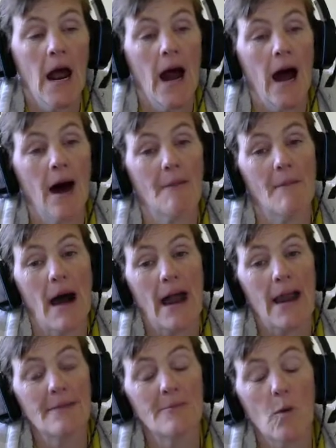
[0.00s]
Um, I
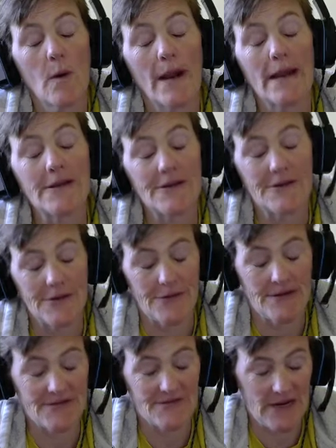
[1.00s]
am going to do
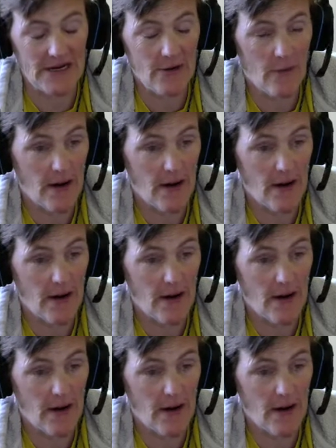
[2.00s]
this video